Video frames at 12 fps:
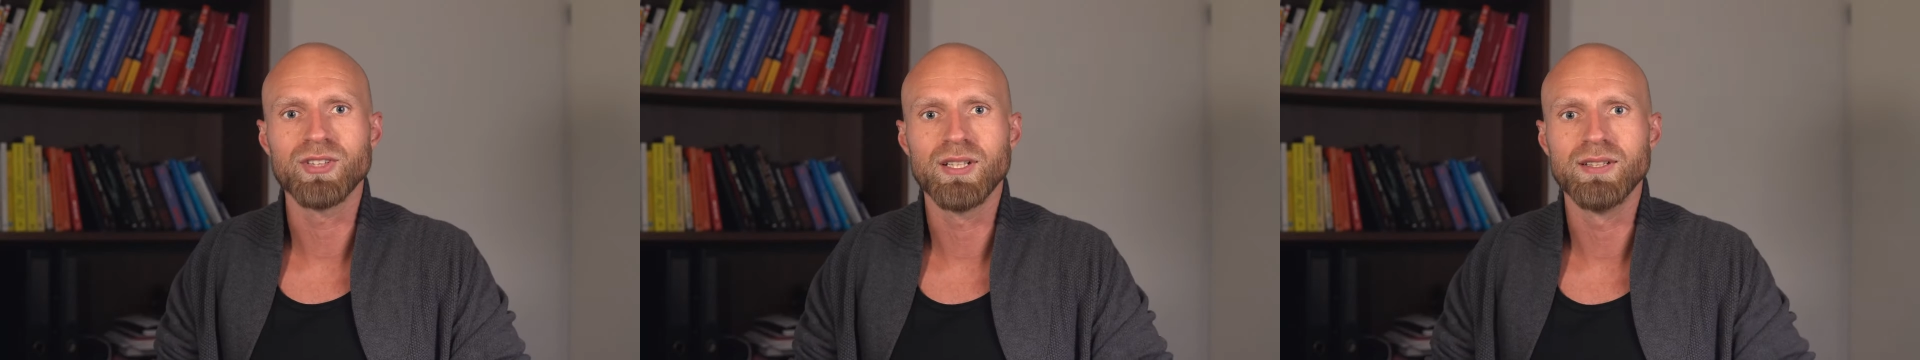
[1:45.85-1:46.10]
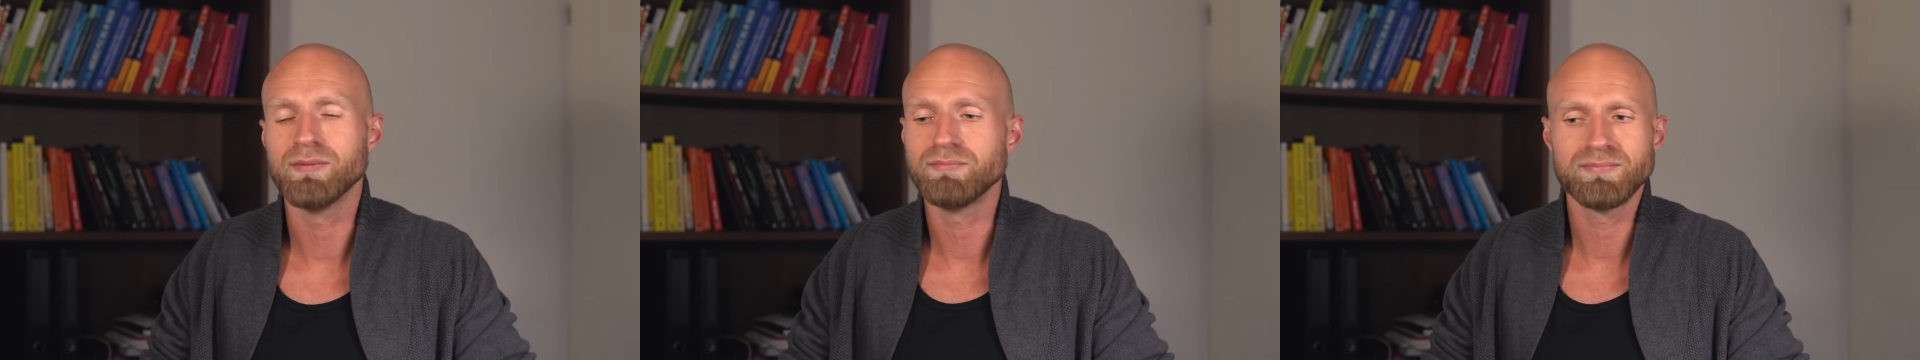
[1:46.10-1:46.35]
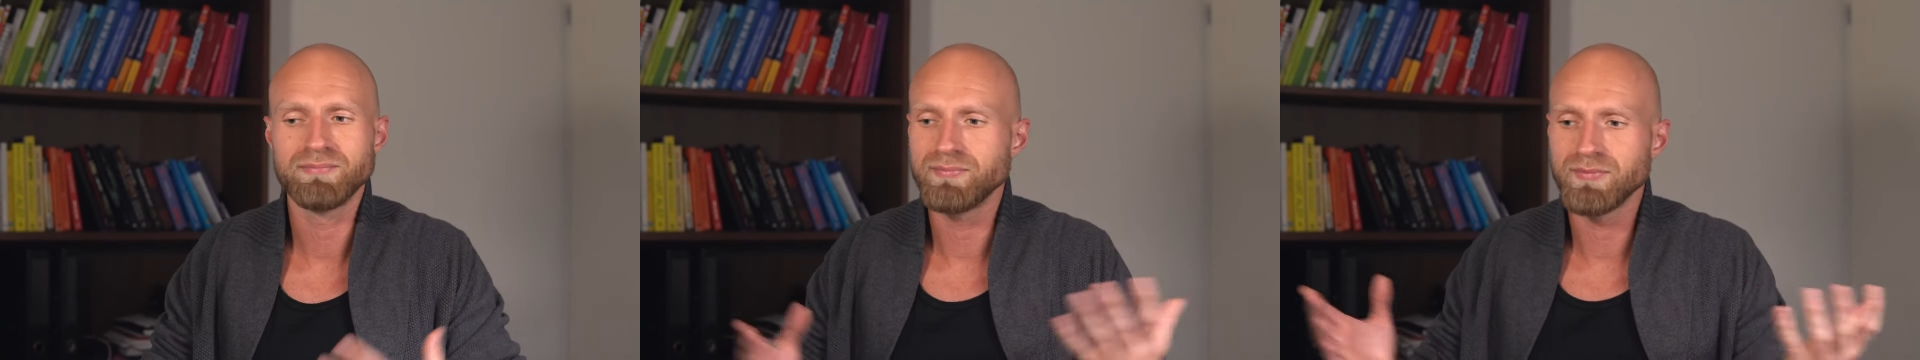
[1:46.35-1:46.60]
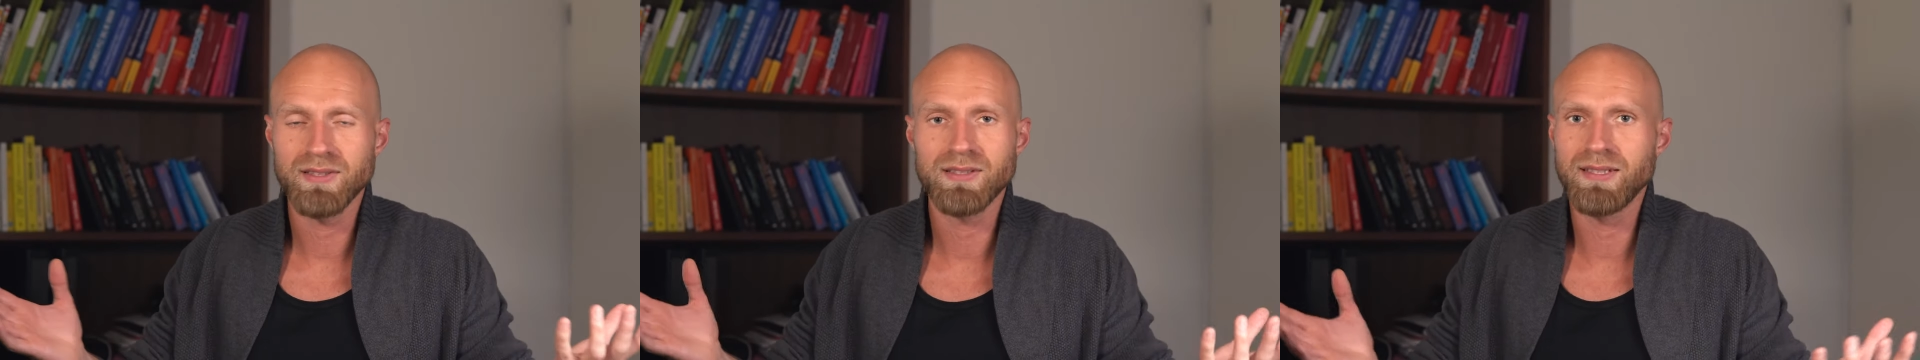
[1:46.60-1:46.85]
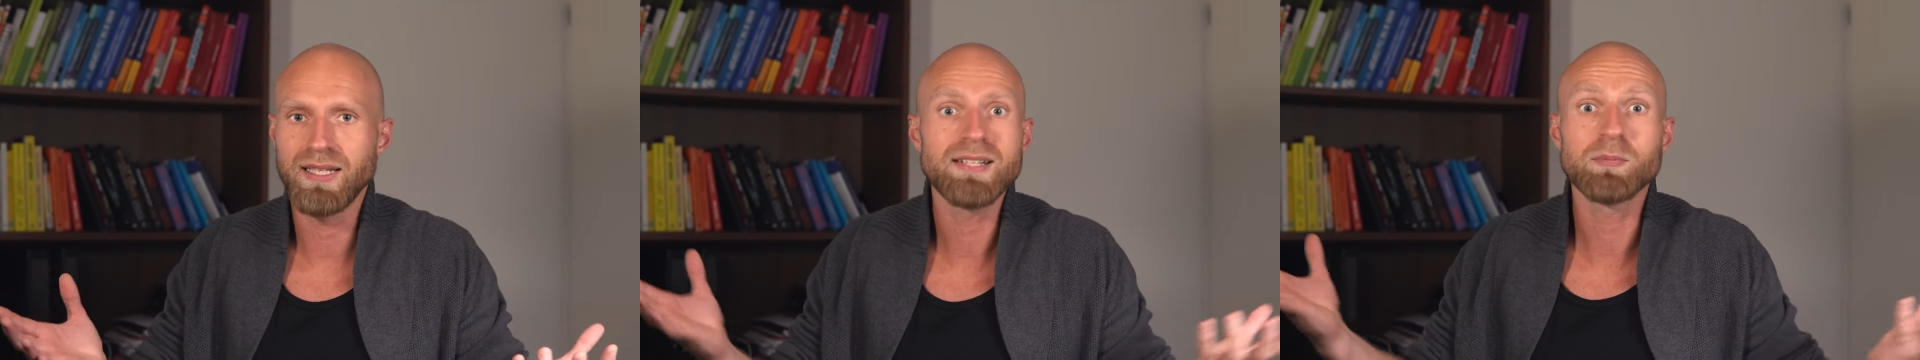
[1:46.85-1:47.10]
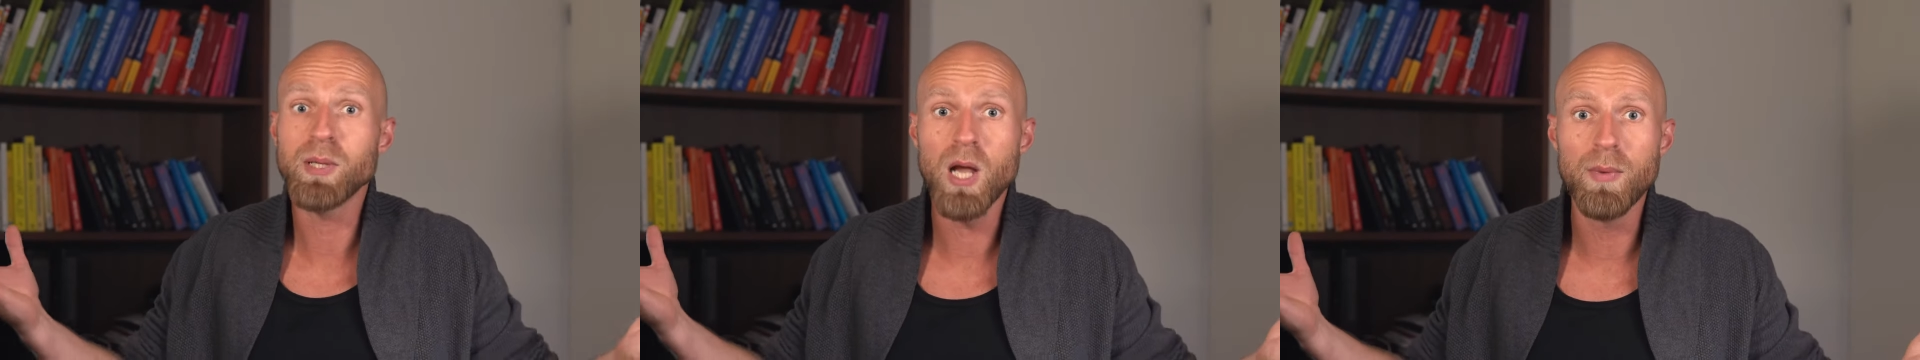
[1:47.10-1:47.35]
and
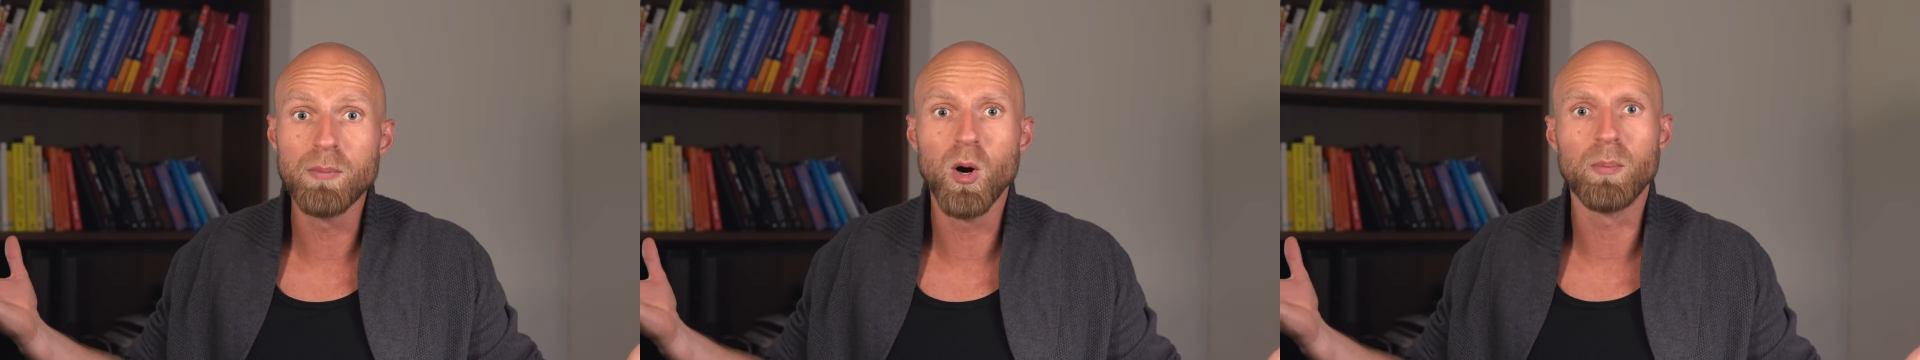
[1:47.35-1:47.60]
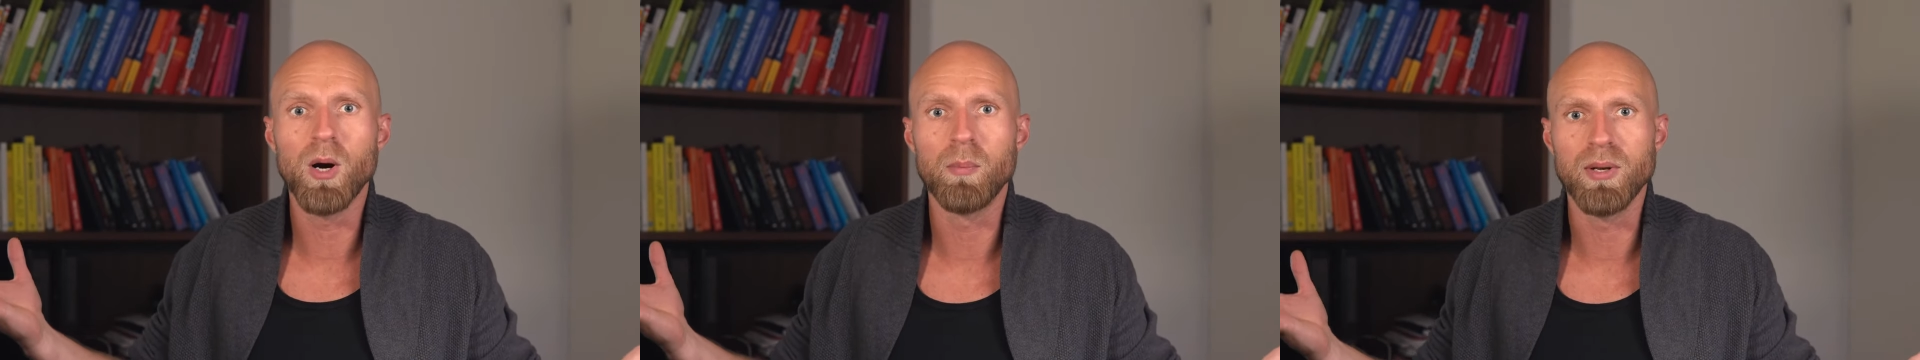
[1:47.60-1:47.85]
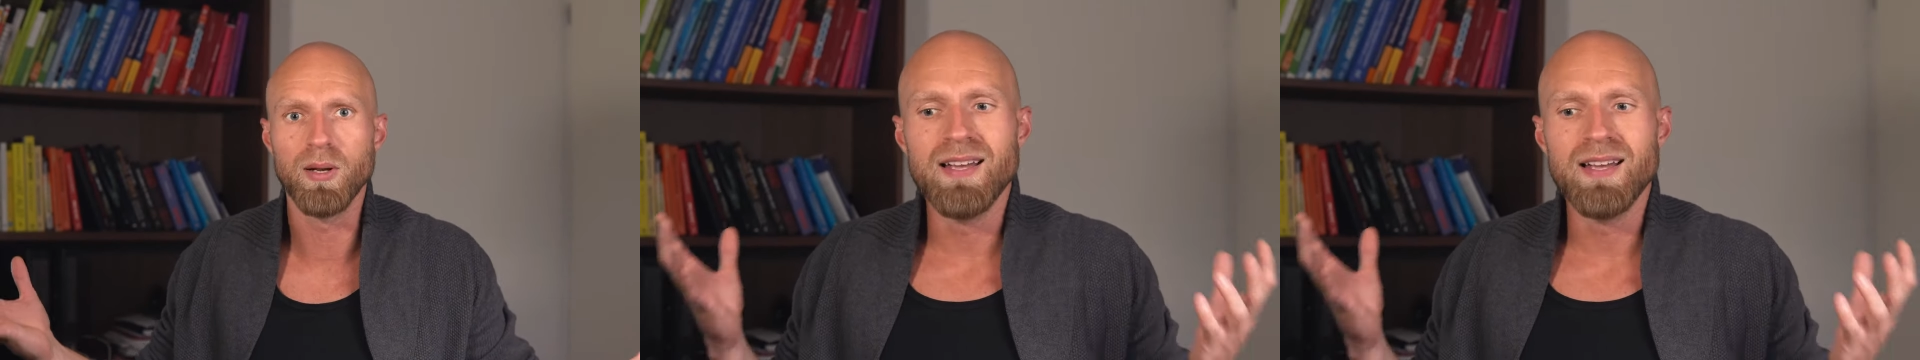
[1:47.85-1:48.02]
it's becoming more popular.